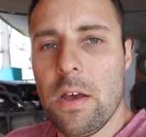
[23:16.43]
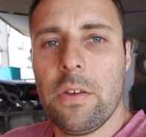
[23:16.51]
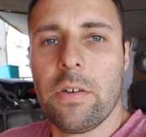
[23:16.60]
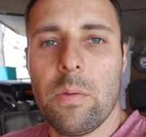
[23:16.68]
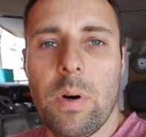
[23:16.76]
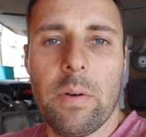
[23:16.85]

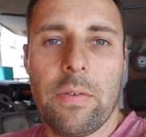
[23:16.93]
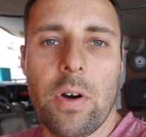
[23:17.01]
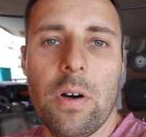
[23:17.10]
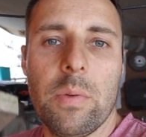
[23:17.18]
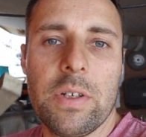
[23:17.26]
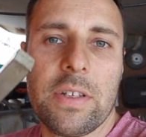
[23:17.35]
So what we've
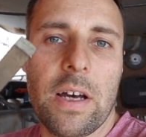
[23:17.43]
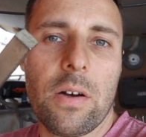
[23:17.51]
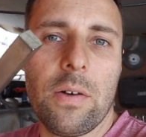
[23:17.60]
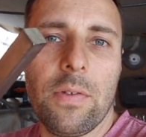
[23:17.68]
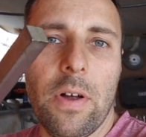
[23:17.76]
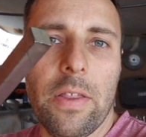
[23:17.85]
got, we start
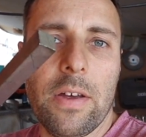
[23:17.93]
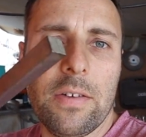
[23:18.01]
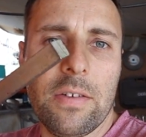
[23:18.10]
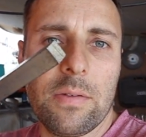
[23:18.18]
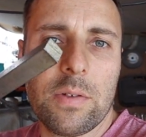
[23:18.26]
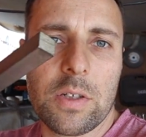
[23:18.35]
off like
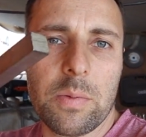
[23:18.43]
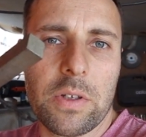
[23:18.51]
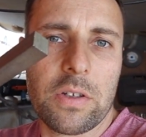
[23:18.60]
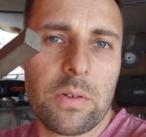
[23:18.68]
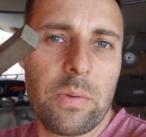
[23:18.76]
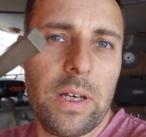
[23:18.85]
this, just with
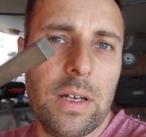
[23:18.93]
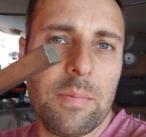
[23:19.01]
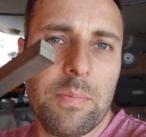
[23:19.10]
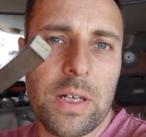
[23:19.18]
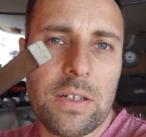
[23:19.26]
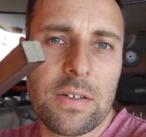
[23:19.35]
a square
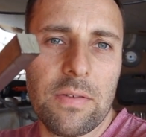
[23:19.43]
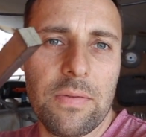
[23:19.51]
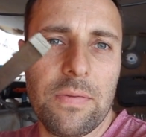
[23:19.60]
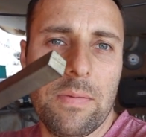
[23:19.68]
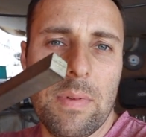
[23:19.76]
piece of,